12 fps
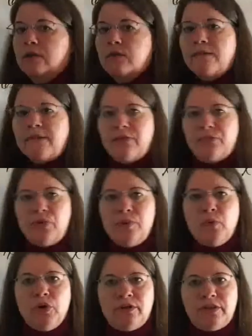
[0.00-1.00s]
So I've got 3
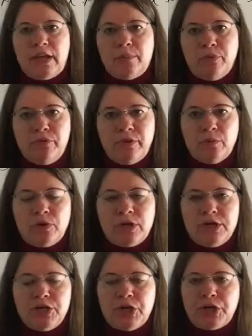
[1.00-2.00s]
more examples that we're
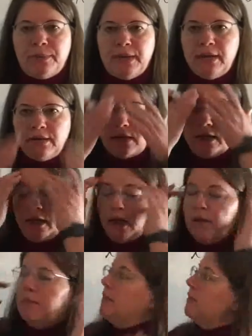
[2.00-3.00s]
going to talk about.
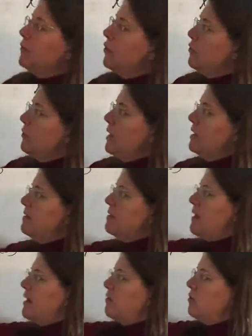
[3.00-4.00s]
In the first one, it says
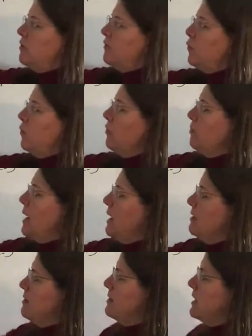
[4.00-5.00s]
x to the 4th
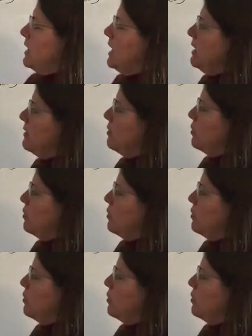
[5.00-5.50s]
minus 10x